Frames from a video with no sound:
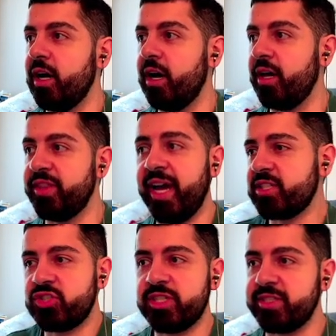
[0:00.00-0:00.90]
That's
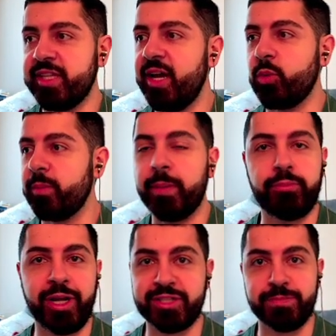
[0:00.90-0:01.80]
just not where my
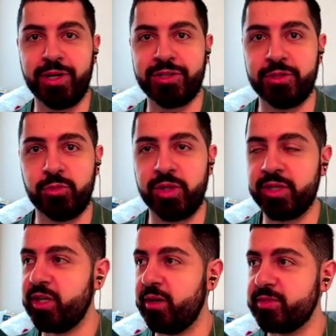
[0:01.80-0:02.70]
bread is buttered when it
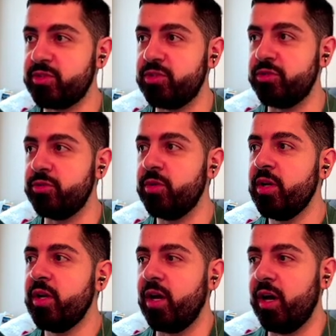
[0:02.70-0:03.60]
comes to
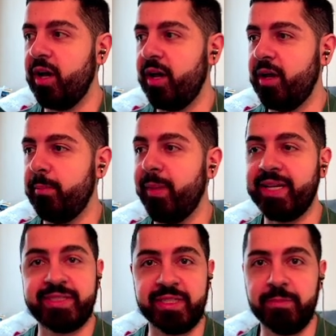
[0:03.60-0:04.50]
my
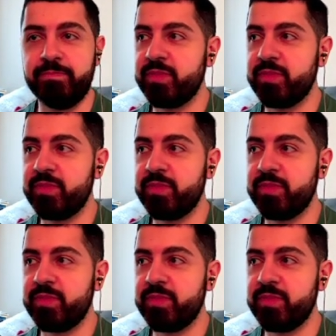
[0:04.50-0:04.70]
team.